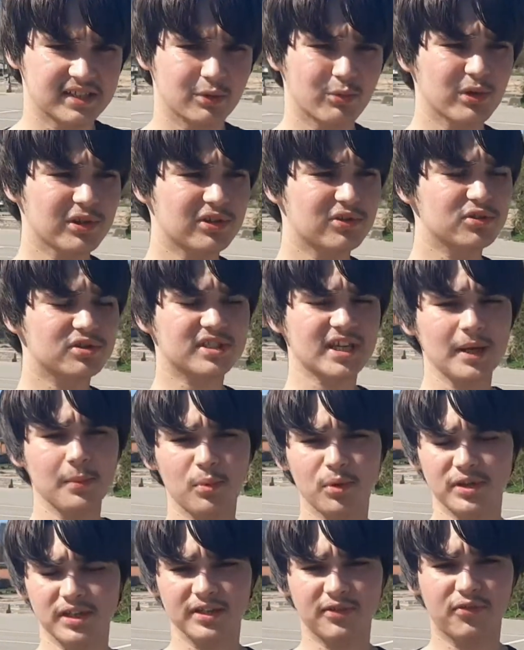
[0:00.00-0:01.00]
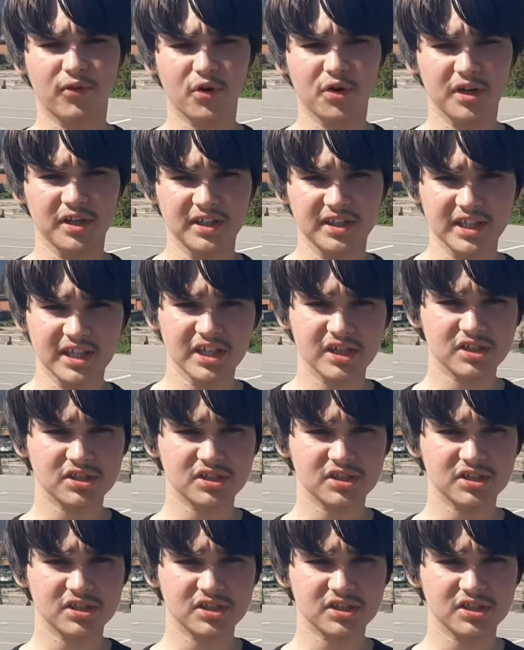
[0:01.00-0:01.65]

We do skateboarding for a year,